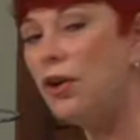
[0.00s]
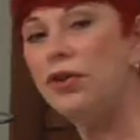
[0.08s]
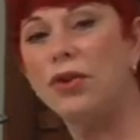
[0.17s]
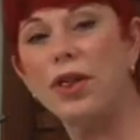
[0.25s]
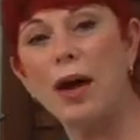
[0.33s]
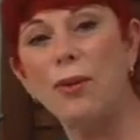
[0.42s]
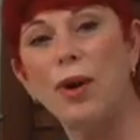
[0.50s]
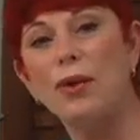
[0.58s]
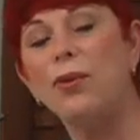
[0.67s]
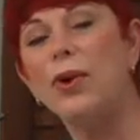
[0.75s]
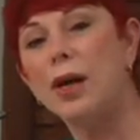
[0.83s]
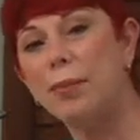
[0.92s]
so that
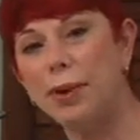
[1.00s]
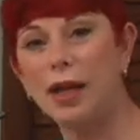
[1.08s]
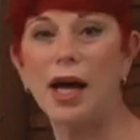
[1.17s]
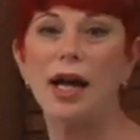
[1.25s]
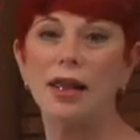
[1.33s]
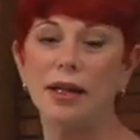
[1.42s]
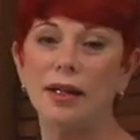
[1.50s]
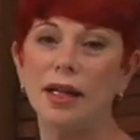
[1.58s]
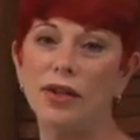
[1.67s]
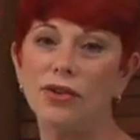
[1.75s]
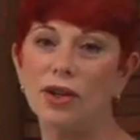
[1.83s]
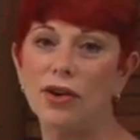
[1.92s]
when we apply the
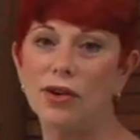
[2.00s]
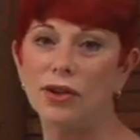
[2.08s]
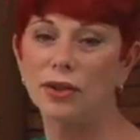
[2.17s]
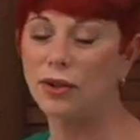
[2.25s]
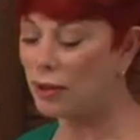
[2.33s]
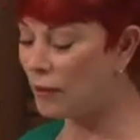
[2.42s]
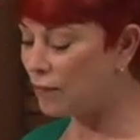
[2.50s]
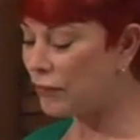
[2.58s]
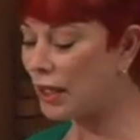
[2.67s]
cleansing oil,